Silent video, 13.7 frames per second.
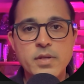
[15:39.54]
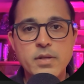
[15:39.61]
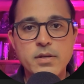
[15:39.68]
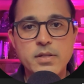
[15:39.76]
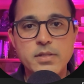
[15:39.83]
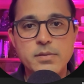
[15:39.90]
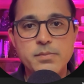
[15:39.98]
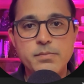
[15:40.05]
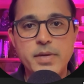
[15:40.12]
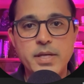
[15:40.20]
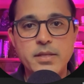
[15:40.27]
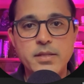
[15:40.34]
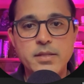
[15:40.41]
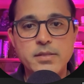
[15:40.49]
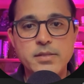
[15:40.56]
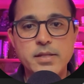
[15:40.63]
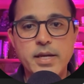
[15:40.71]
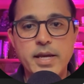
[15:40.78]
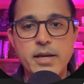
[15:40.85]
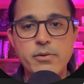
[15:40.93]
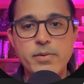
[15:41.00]
let's make this
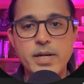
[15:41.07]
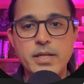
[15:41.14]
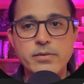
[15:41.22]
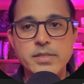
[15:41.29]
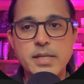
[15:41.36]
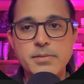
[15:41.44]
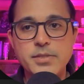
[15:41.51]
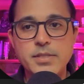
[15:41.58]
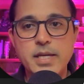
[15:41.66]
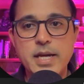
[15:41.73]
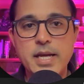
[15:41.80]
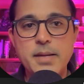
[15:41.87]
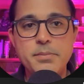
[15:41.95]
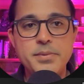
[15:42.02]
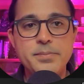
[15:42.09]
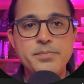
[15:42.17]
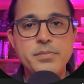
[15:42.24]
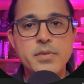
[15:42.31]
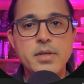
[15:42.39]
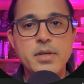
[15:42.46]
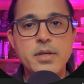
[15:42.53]
a wedding reception type,
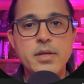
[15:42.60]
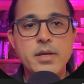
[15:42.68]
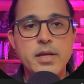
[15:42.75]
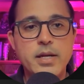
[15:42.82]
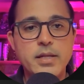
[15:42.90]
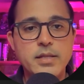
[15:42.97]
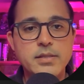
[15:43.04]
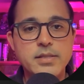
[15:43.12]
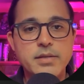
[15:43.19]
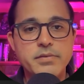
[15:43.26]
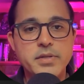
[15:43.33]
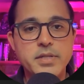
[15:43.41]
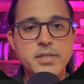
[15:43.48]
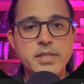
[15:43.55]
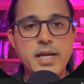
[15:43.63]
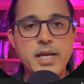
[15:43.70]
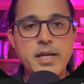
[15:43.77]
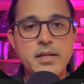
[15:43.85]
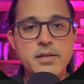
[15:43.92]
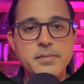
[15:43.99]
and let's give it a date.